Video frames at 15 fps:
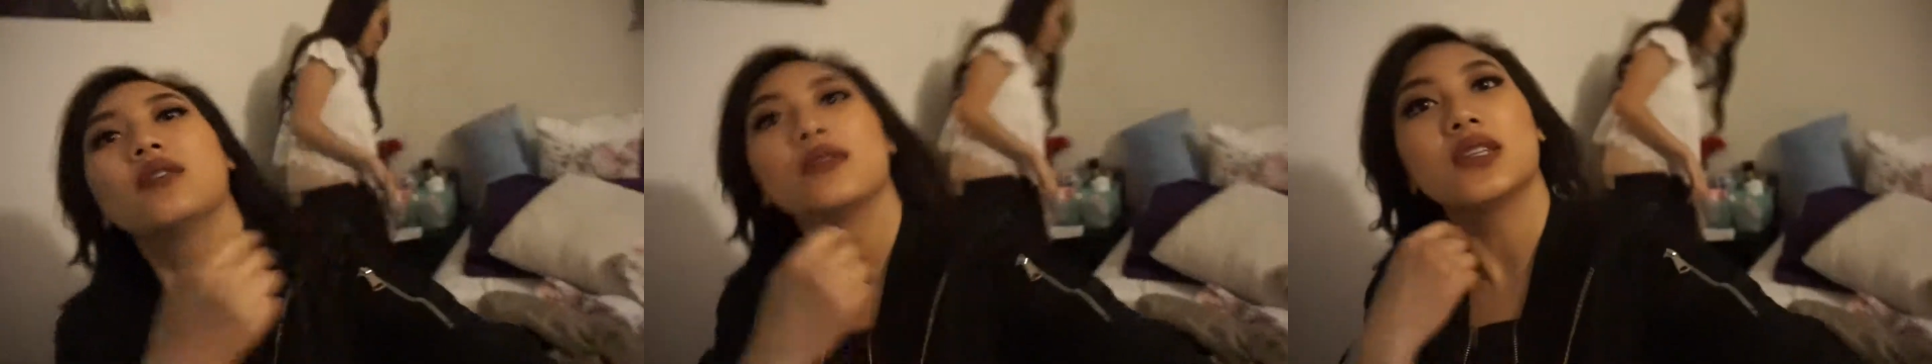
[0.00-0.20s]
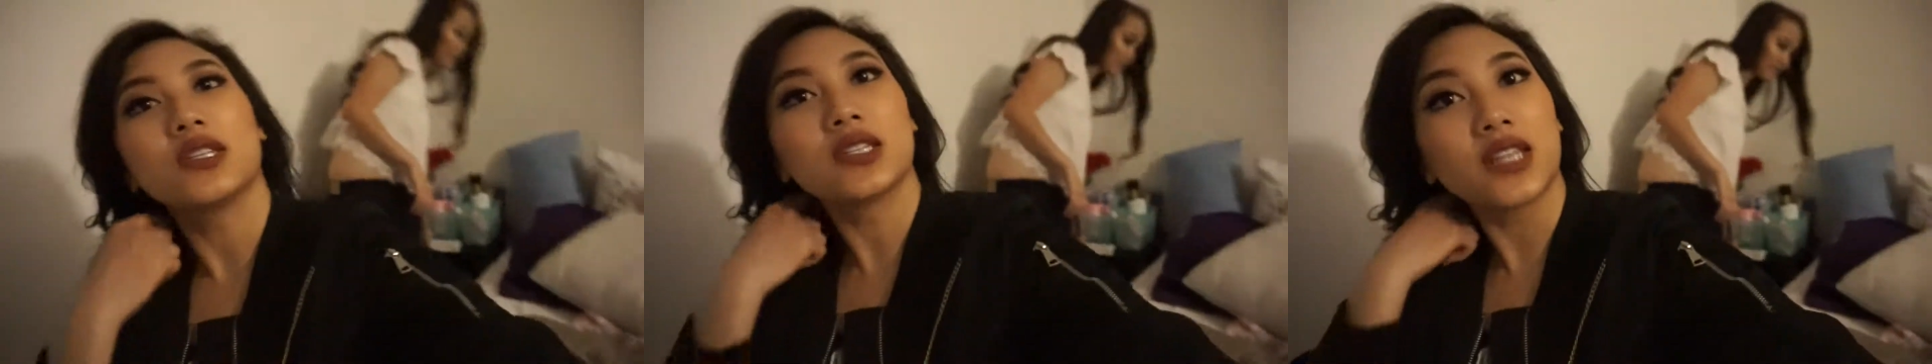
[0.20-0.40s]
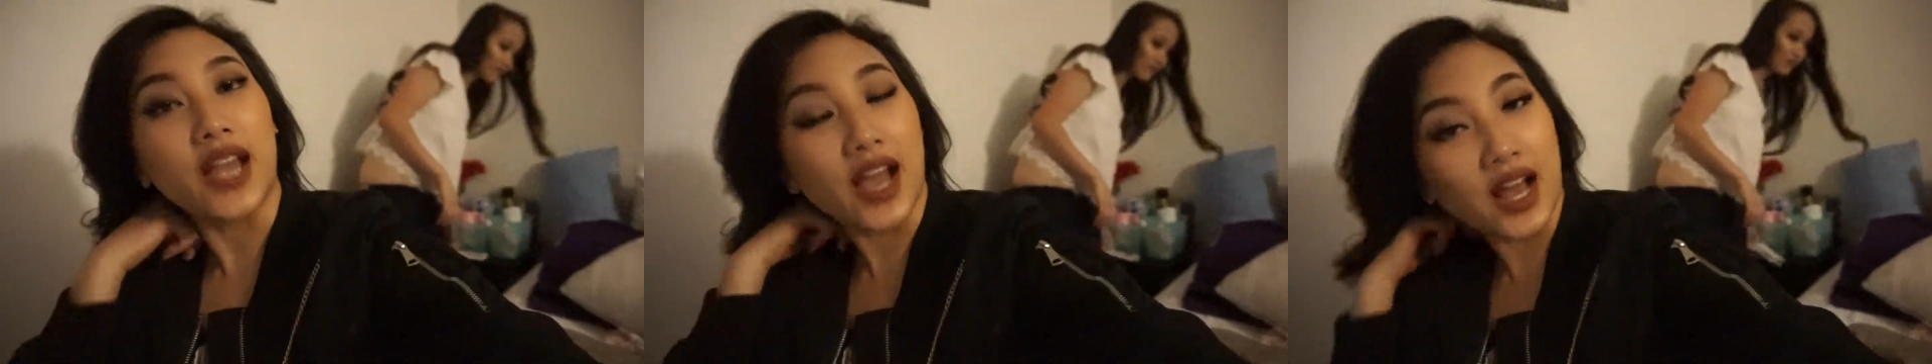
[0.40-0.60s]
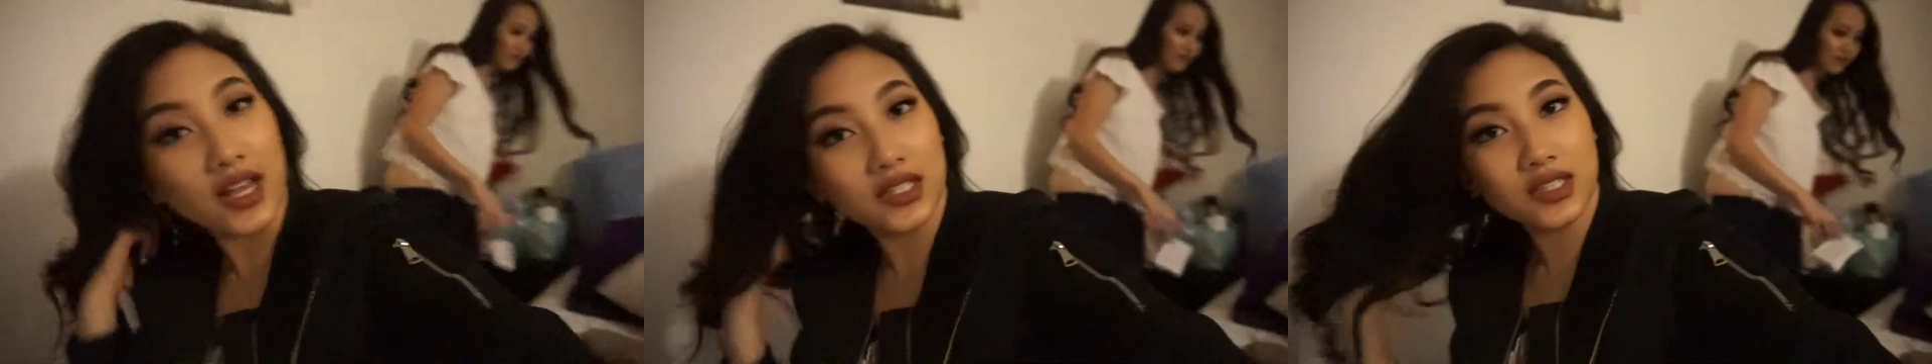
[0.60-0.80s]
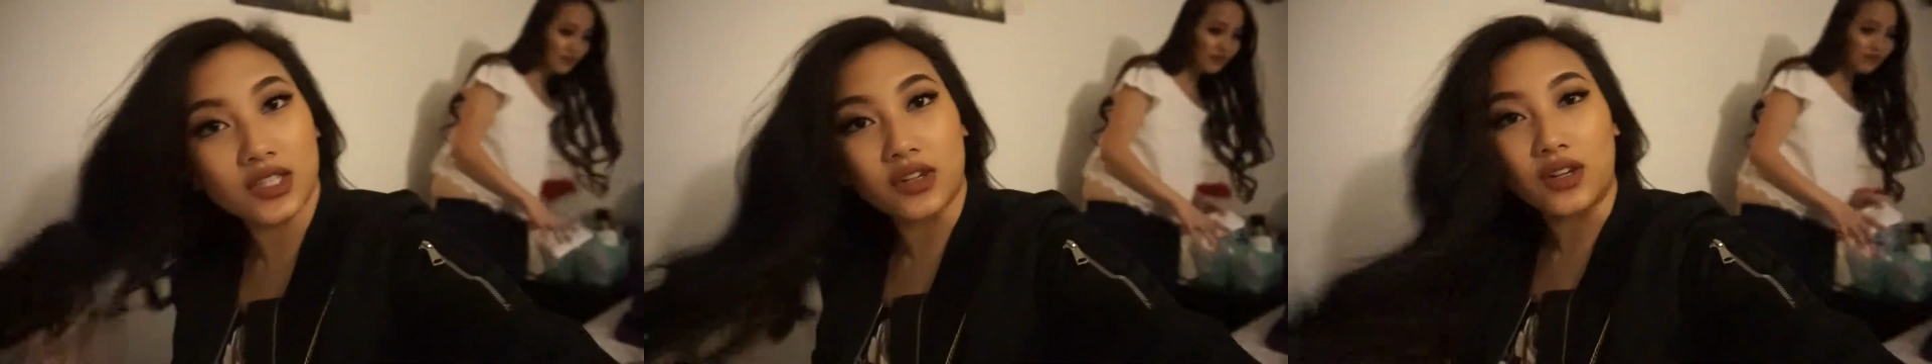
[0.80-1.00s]
We just
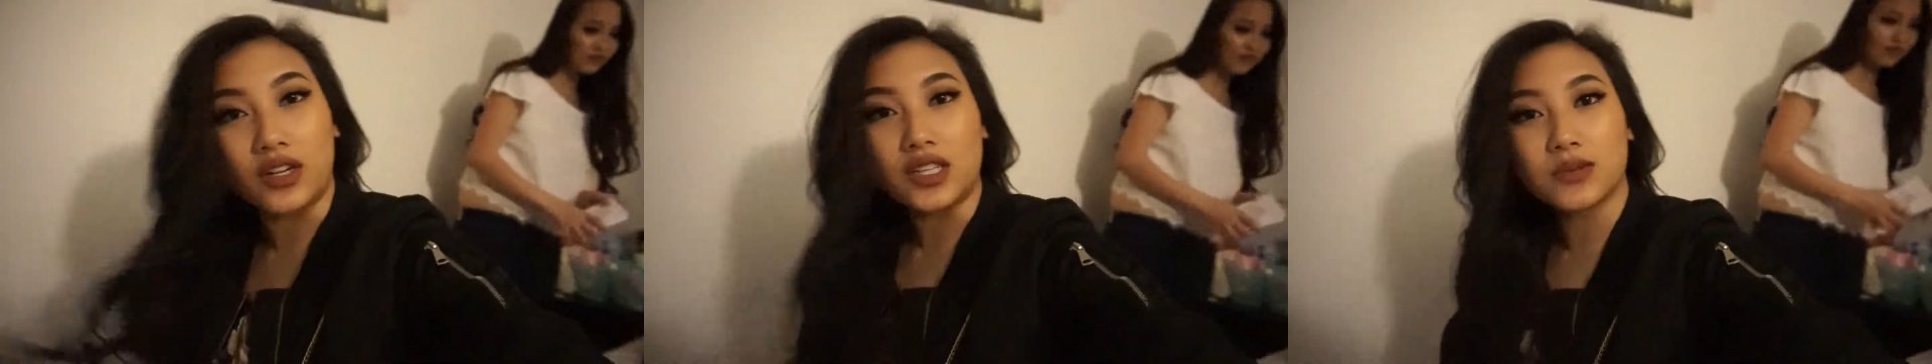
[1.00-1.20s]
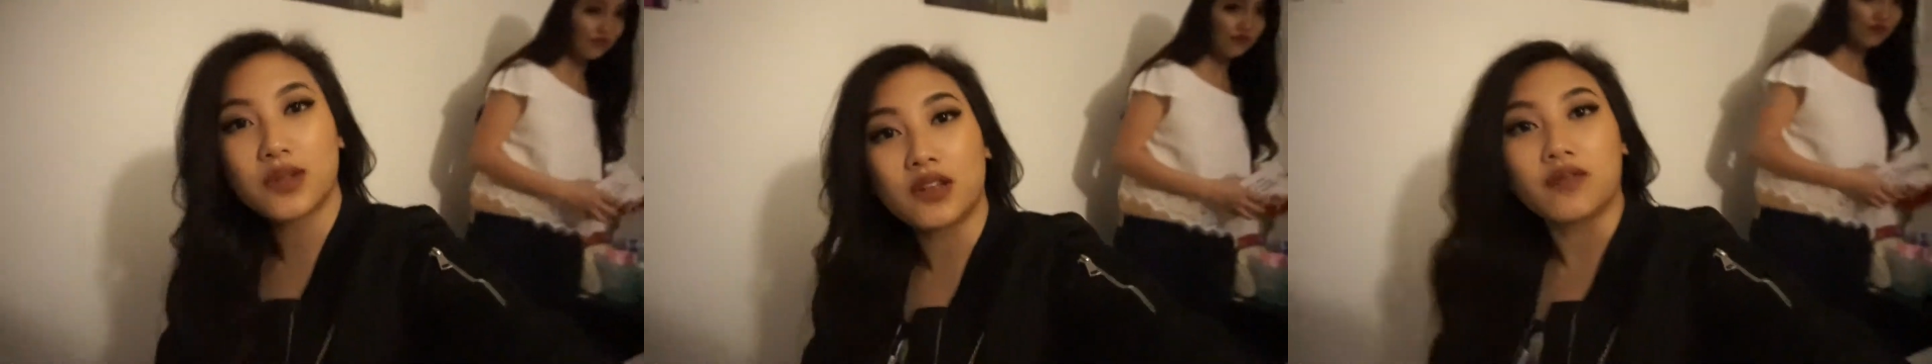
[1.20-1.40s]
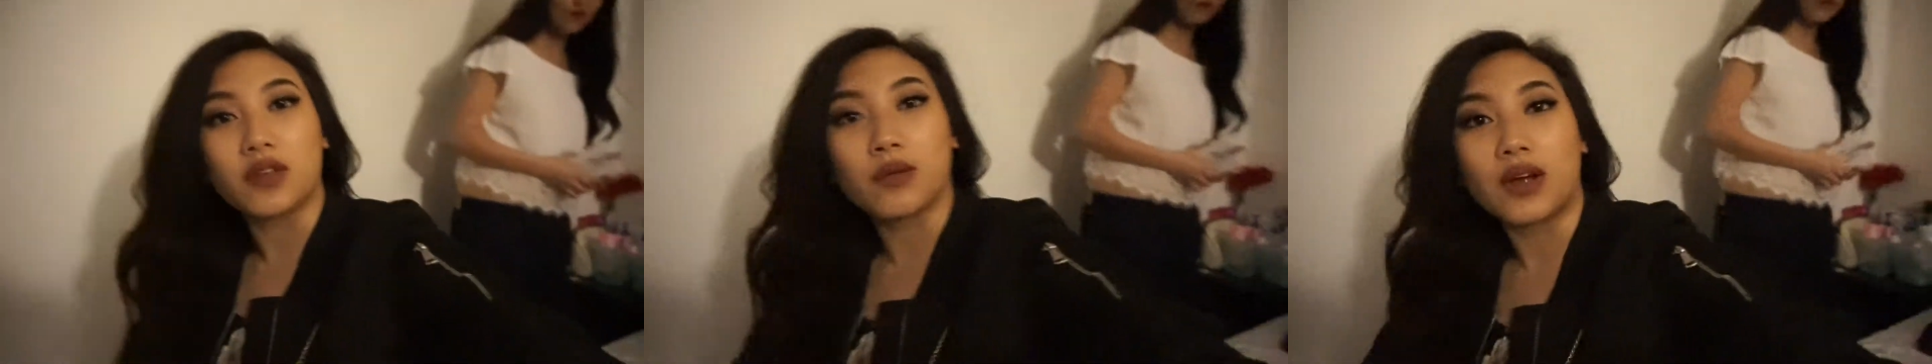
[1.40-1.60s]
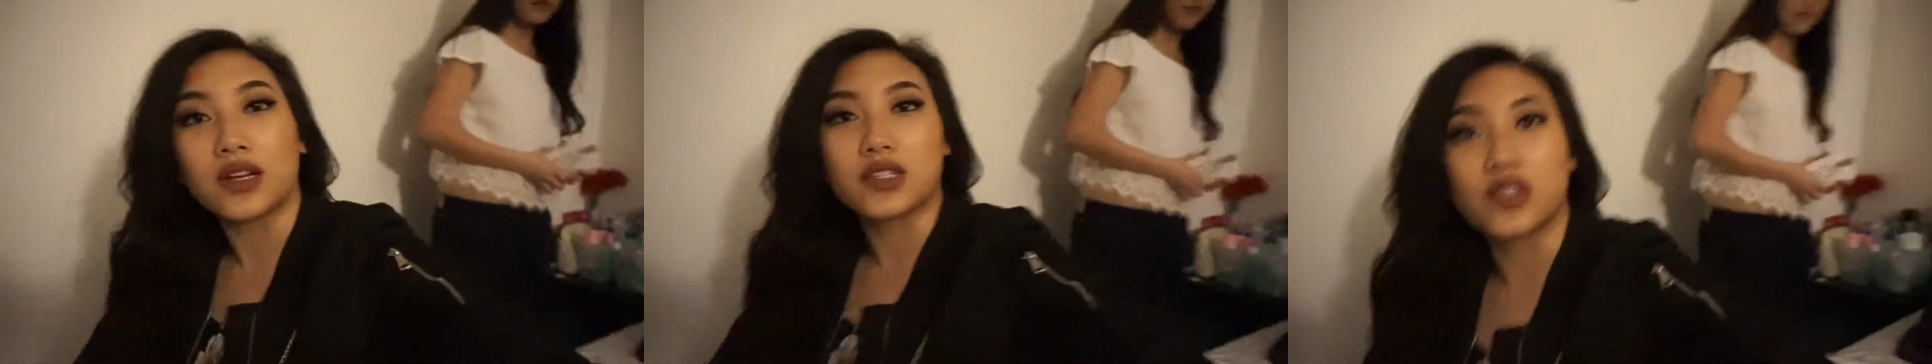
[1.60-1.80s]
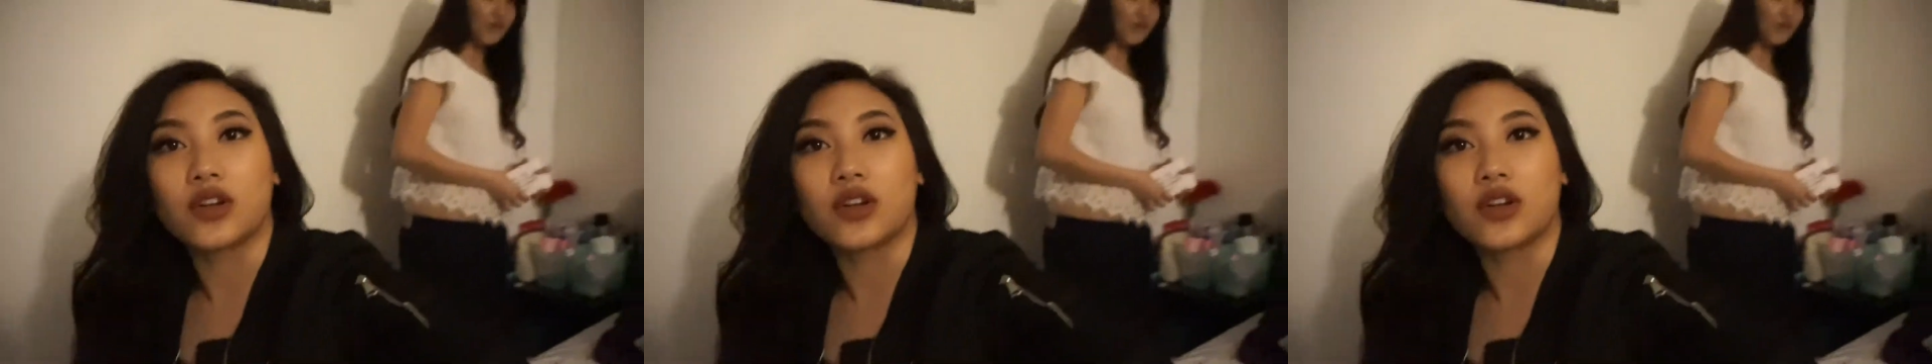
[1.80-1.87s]
asked her husband if he wanted